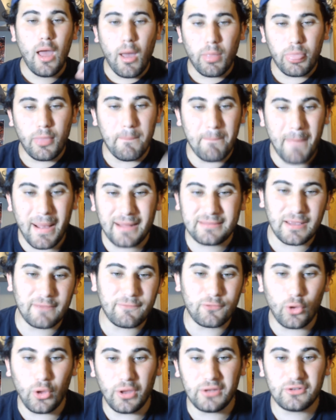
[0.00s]
the Mets have
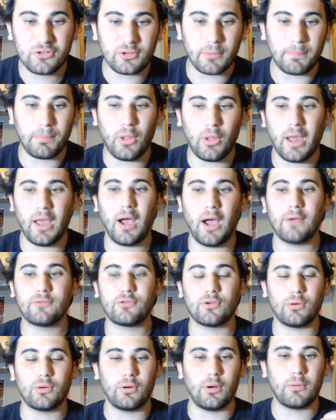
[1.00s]
clinched the playoffs
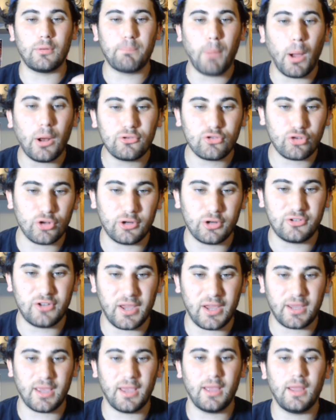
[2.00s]
or punched their
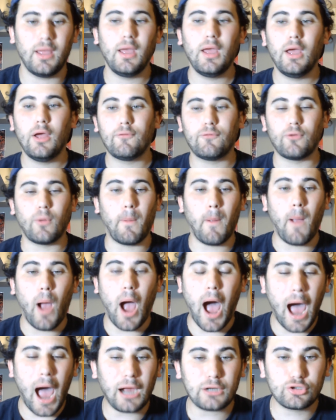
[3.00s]
ticket for
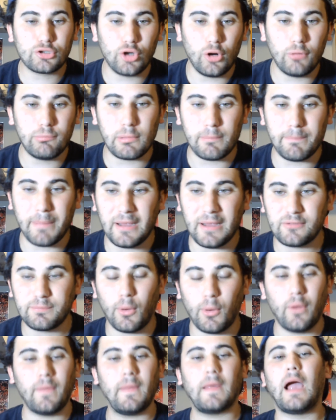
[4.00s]
October
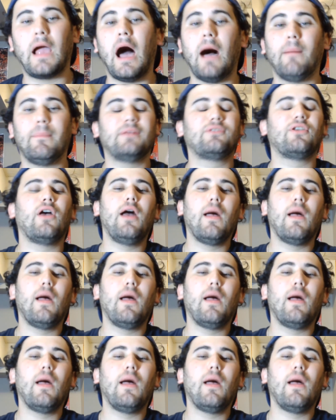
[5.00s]
baseball in the comments.